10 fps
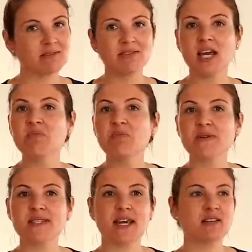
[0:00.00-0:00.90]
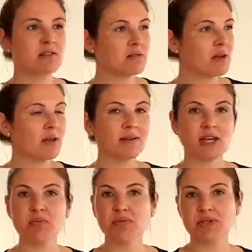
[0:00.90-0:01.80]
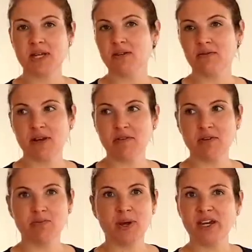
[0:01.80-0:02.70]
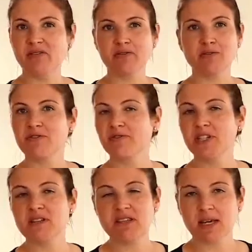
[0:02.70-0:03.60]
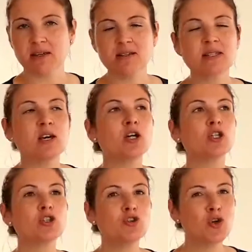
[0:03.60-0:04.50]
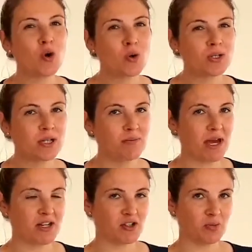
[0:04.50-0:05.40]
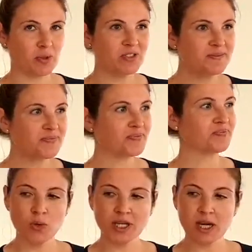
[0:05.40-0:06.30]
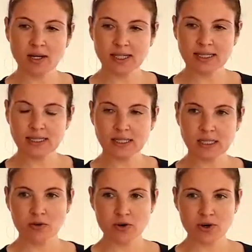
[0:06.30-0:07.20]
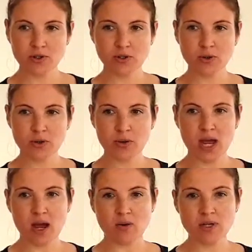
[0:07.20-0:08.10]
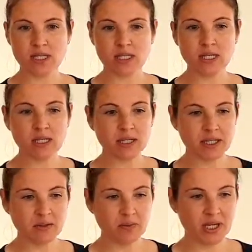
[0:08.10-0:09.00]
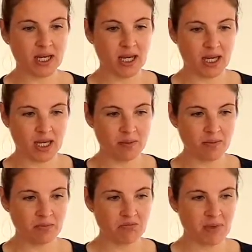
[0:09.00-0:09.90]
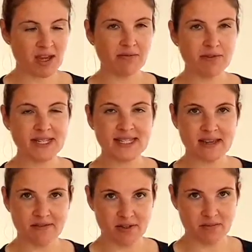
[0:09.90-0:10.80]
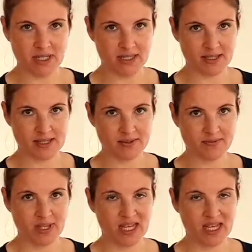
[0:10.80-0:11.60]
10% of level of pain for 15 seconds, totally manageable. We got it for 2-3 hours till it became every 7 minutes.